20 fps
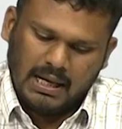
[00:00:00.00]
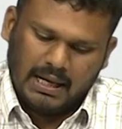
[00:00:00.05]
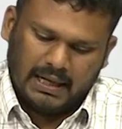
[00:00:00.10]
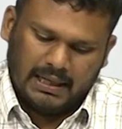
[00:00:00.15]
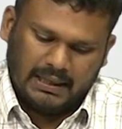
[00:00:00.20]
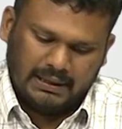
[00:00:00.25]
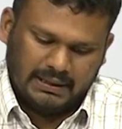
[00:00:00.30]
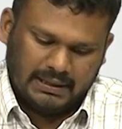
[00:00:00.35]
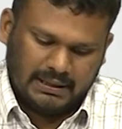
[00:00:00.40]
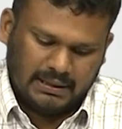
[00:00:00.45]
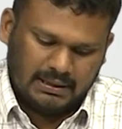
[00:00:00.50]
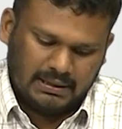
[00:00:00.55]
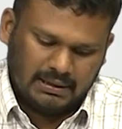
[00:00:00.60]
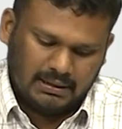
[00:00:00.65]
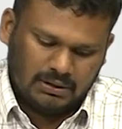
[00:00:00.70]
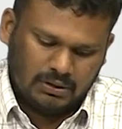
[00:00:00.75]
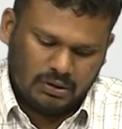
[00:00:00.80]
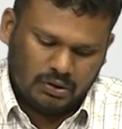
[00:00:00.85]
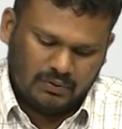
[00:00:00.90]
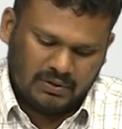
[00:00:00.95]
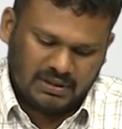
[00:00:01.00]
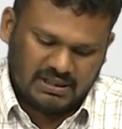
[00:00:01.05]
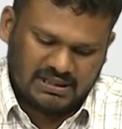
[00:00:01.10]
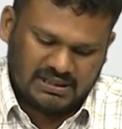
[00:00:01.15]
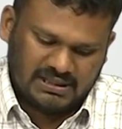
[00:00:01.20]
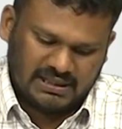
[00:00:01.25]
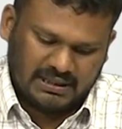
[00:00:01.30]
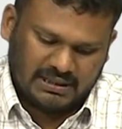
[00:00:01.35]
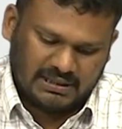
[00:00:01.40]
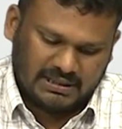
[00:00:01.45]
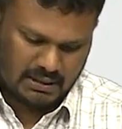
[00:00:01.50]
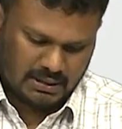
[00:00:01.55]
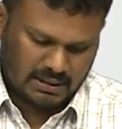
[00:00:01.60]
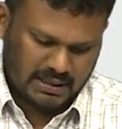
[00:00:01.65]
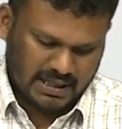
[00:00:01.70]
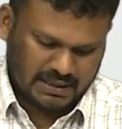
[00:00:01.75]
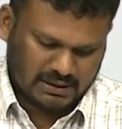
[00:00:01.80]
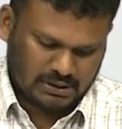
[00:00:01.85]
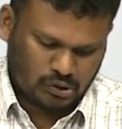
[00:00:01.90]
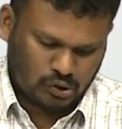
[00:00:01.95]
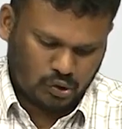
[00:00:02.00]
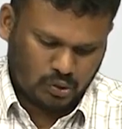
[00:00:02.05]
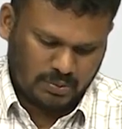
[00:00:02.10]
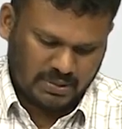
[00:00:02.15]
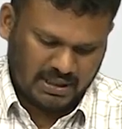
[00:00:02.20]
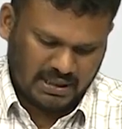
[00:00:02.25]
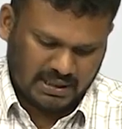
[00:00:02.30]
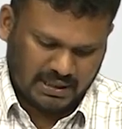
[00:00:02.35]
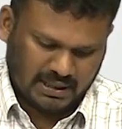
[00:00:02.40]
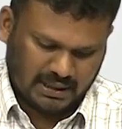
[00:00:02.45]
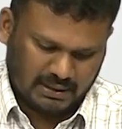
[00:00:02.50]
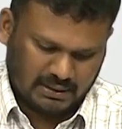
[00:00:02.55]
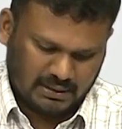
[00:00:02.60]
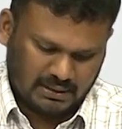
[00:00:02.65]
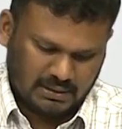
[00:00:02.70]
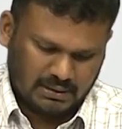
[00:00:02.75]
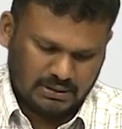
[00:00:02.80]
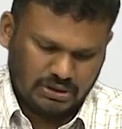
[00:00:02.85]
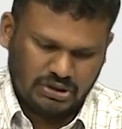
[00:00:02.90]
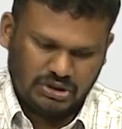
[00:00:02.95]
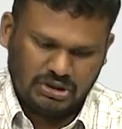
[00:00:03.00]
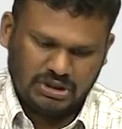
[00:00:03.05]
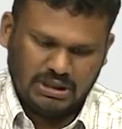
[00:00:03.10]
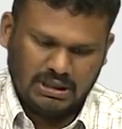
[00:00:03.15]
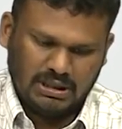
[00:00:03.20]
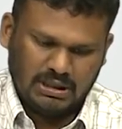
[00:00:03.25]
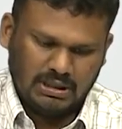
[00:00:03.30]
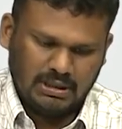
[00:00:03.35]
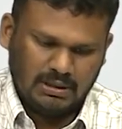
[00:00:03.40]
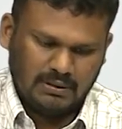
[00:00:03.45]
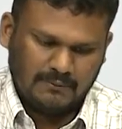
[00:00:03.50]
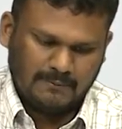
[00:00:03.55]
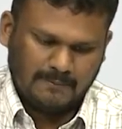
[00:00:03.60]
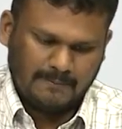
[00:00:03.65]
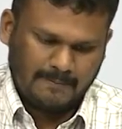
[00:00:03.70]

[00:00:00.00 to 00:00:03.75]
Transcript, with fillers: and then your set X to be G,